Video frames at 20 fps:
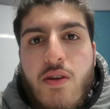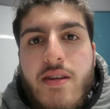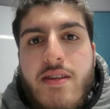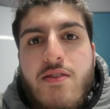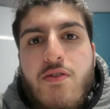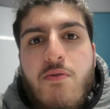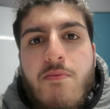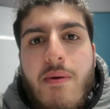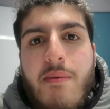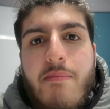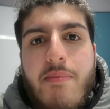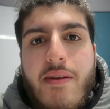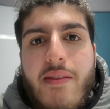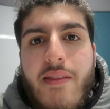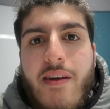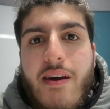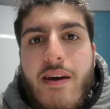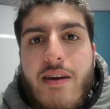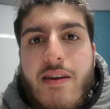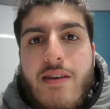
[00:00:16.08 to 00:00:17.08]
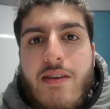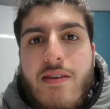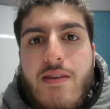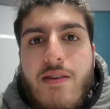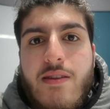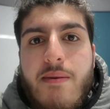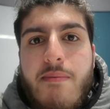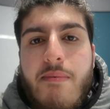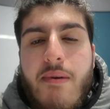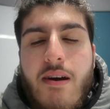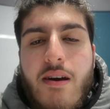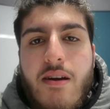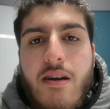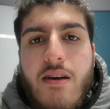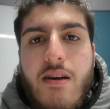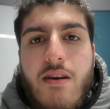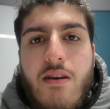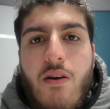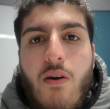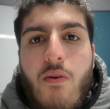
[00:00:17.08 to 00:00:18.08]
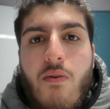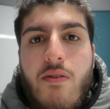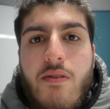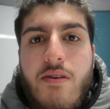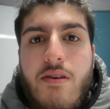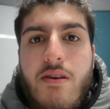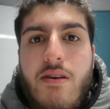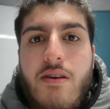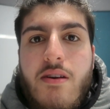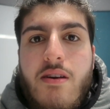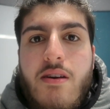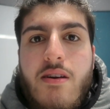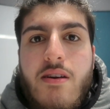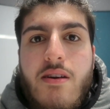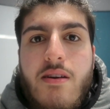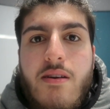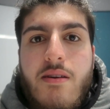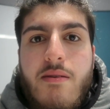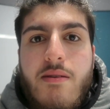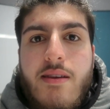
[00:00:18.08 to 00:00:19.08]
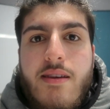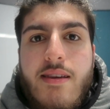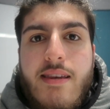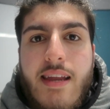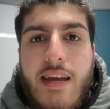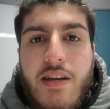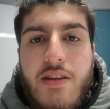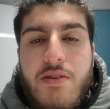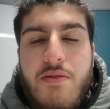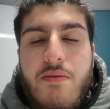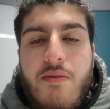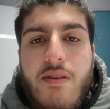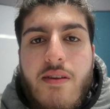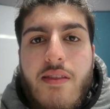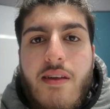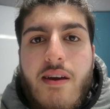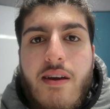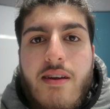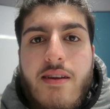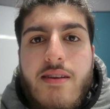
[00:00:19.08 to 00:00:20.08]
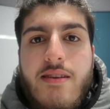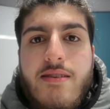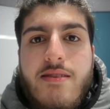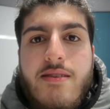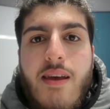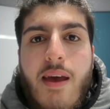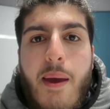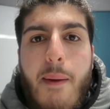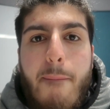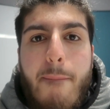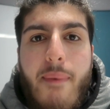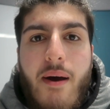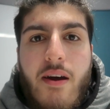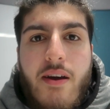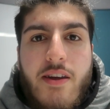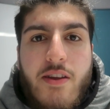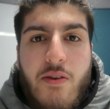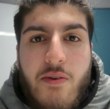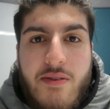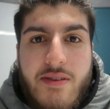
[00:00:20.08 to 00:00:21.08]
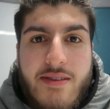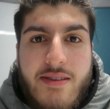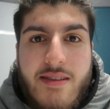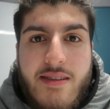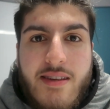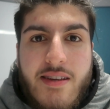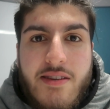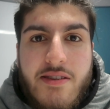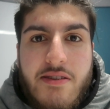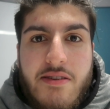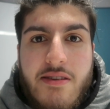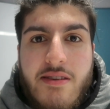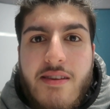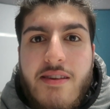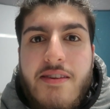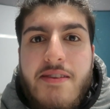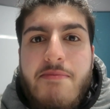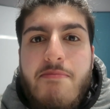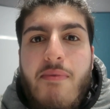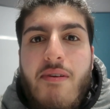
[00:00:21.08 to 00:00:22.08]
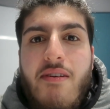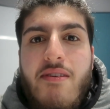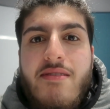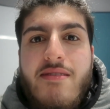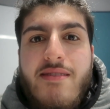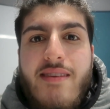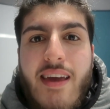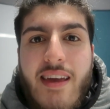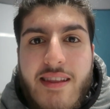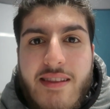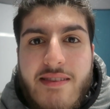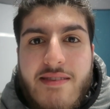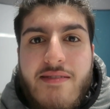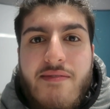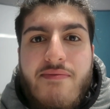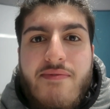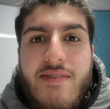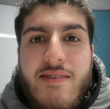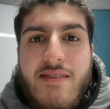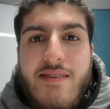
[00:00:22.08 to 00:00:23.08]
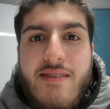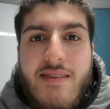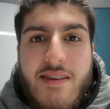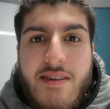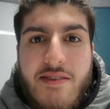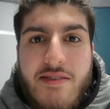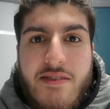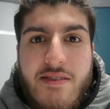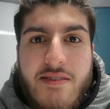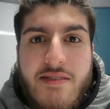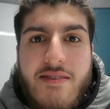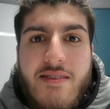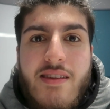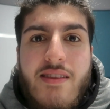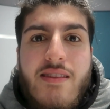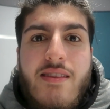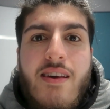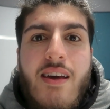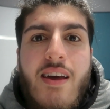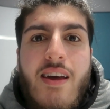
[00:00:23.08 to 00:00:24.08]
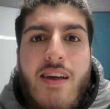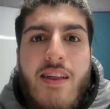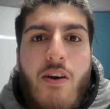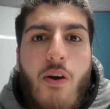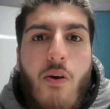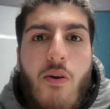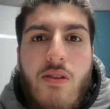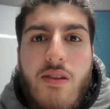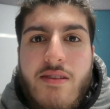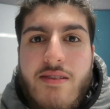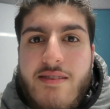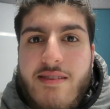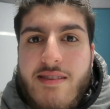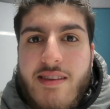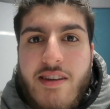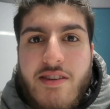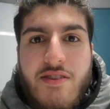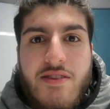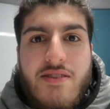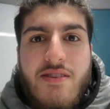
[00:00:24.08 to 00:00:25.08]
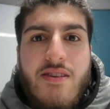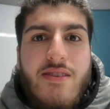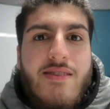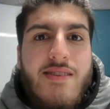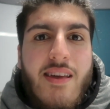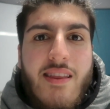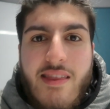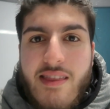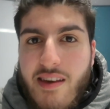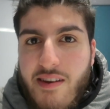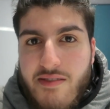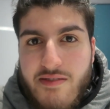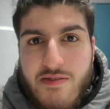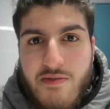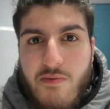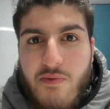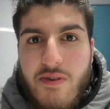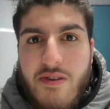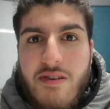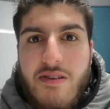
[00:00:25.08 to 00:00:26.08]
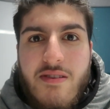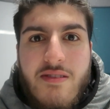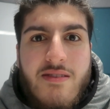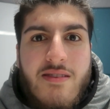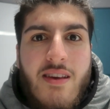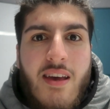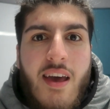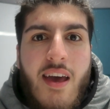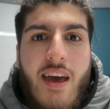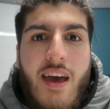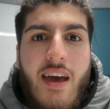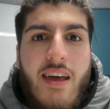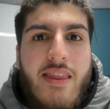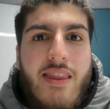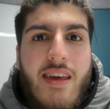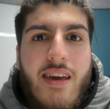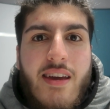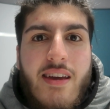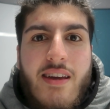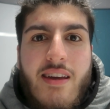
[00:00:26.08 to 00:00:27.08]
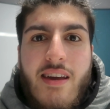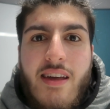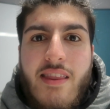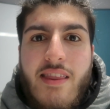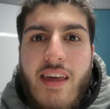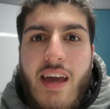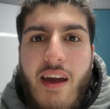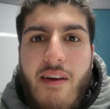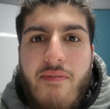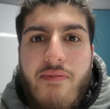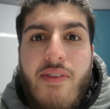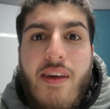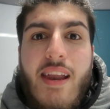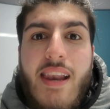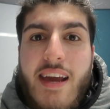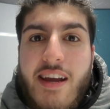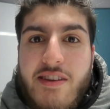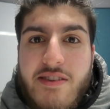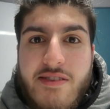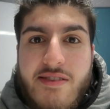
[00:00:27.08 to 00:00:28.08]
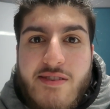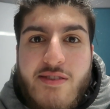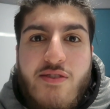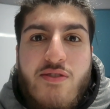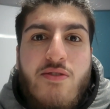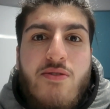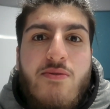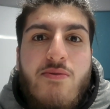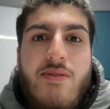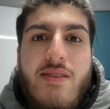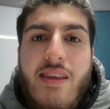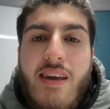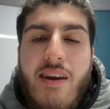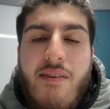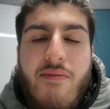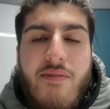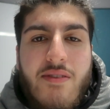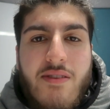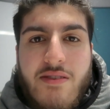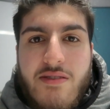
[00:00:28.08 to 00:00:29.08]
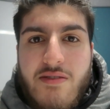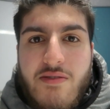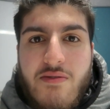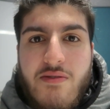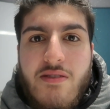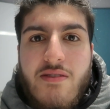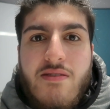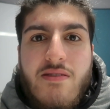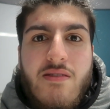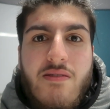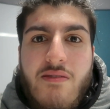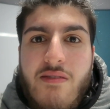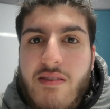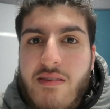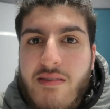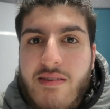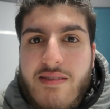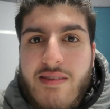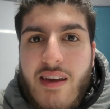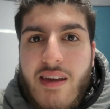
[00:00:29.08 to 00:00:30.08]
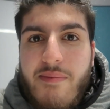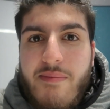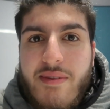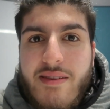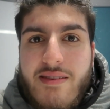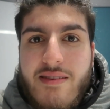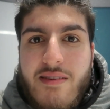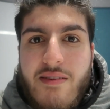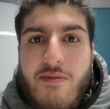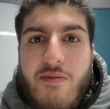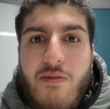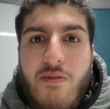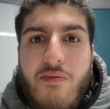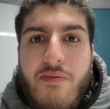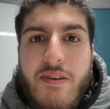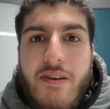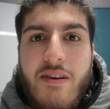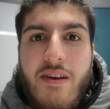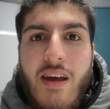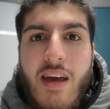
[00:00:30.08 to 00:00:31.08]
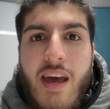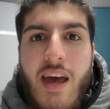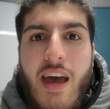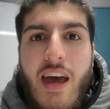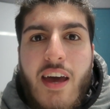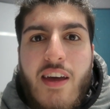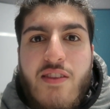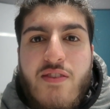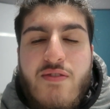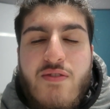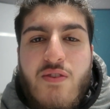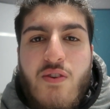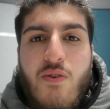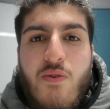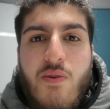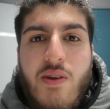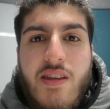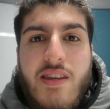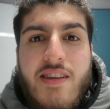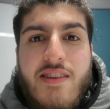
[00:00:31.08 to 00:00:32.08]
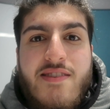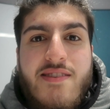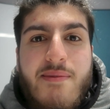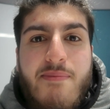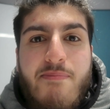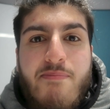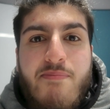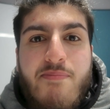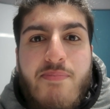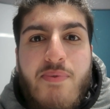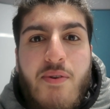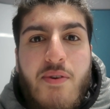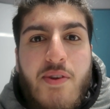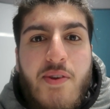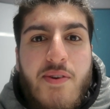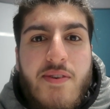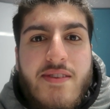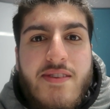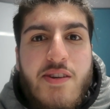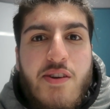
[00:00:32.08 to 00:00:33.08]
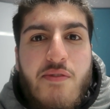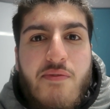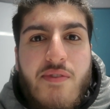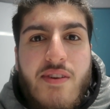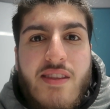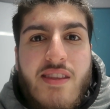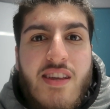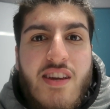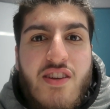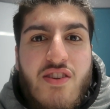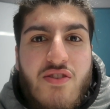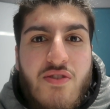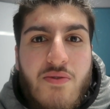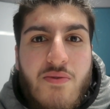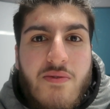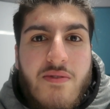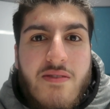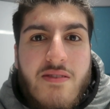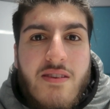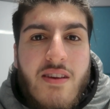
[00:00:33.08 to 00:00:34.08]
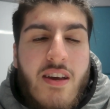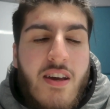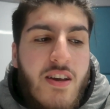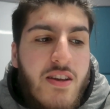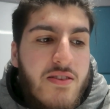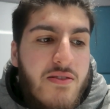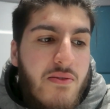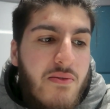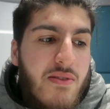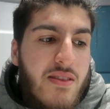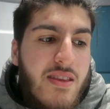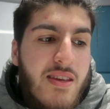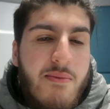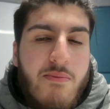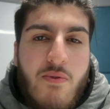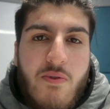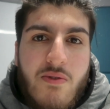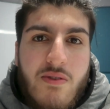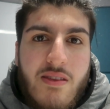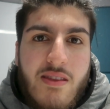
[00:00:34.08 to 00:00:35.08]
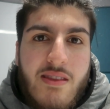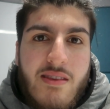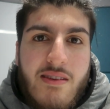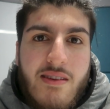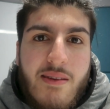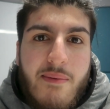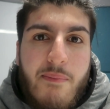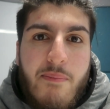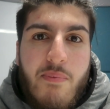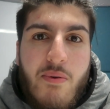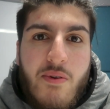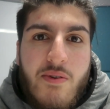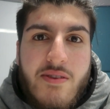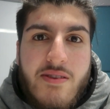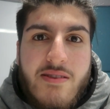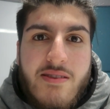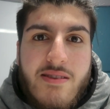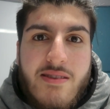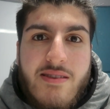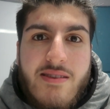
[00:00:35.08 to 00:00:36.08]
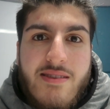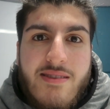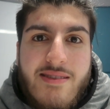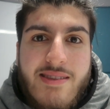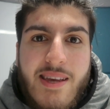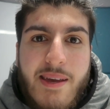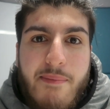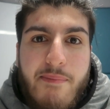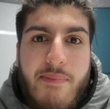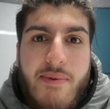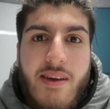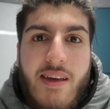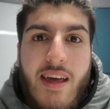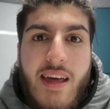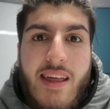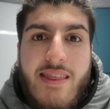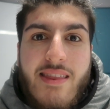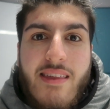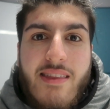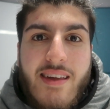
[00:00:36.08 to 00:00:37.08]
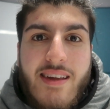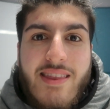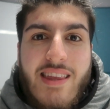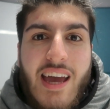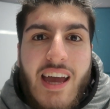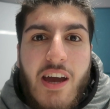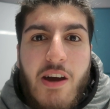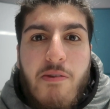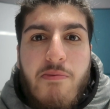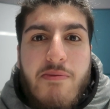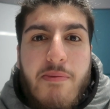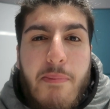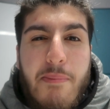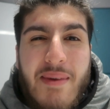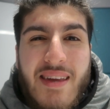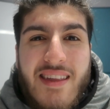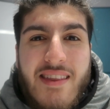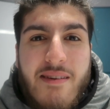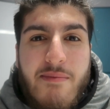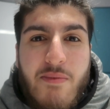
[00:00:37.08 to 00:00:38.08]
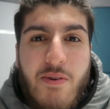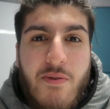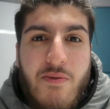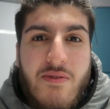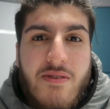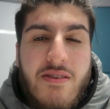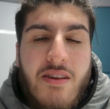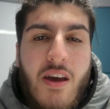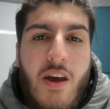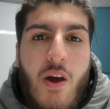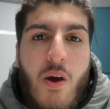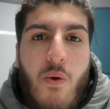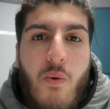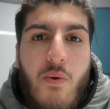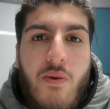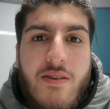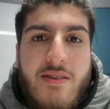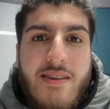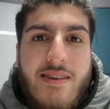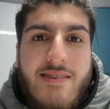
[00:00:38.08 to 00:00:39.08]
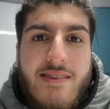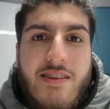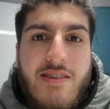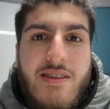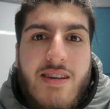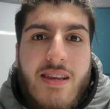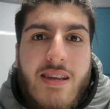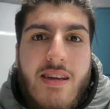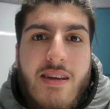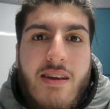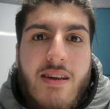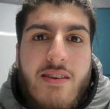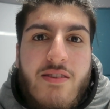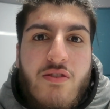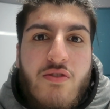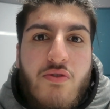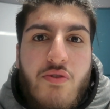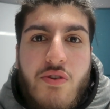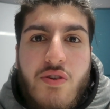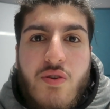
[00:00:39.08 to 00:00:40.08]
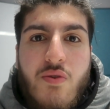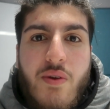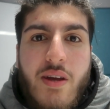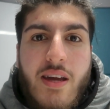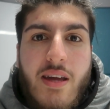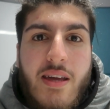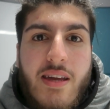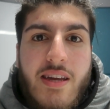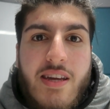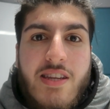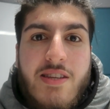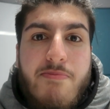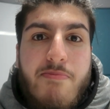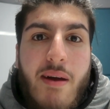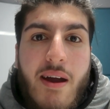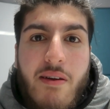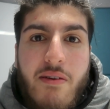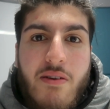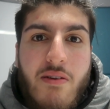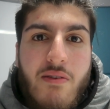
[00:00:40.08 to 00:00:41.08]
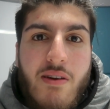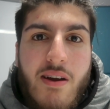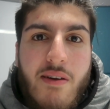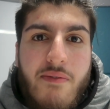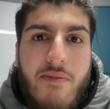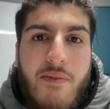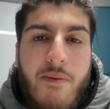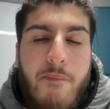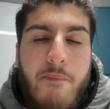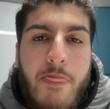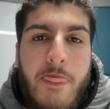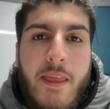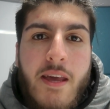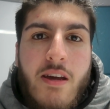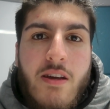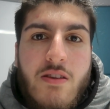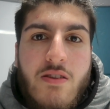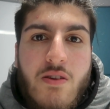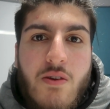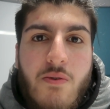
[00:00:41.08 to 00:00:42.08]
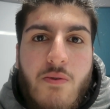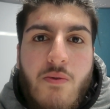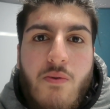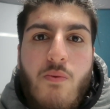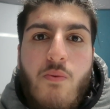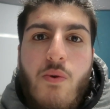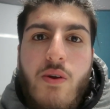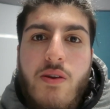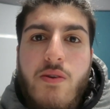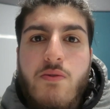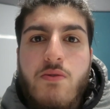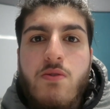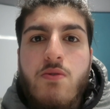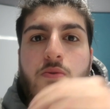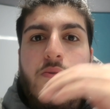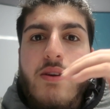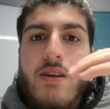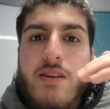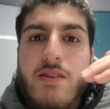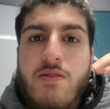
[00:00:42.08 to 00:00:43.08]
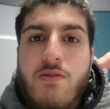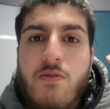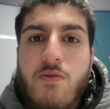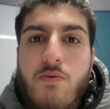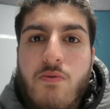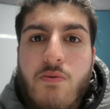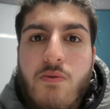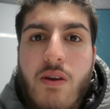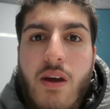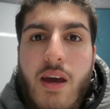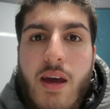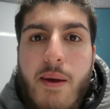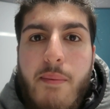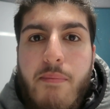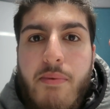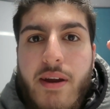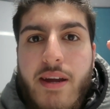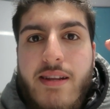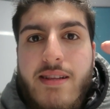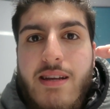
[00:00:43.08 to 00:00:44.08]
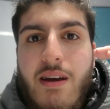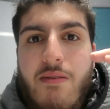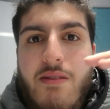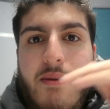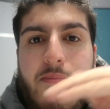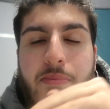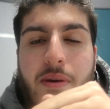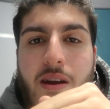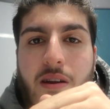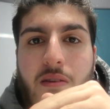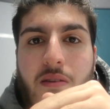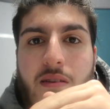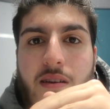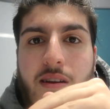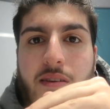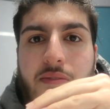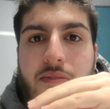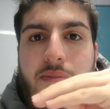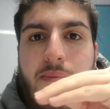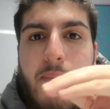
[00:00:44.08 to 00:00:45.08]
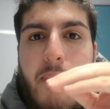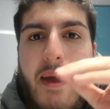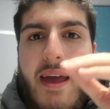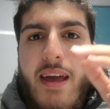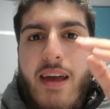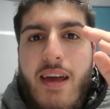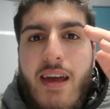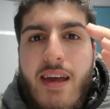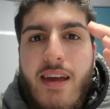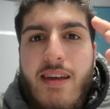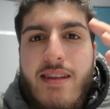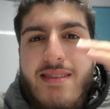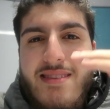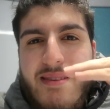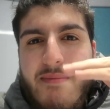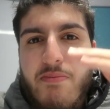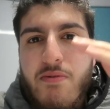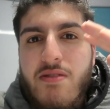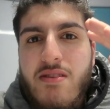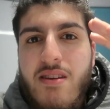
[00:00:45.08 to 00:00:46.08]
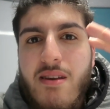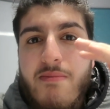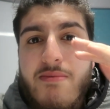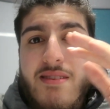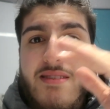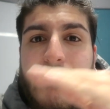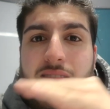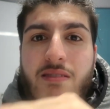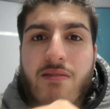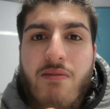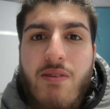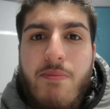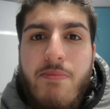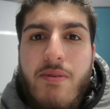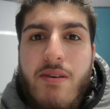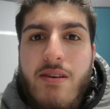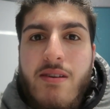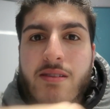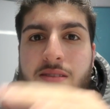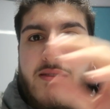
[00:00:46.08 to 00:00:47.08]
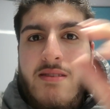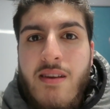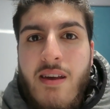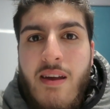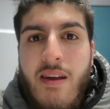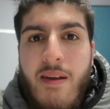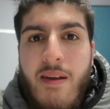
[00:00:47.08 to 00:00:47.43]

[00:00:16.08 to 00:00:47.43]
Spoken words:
You need to remember that the marker or the lecturer that is marking your dissertation has marked tens of dissertations, and all the dissertations are 10,000 words, and they have their lectures to do, and they have other students and other assignments to go over, and so you need to put yourself in their shoes. So the most important tip, and the thing that helped me the most, was essentially structuring each paragraph. So what you do is you break down the paragraph in simple terms into 3 parts.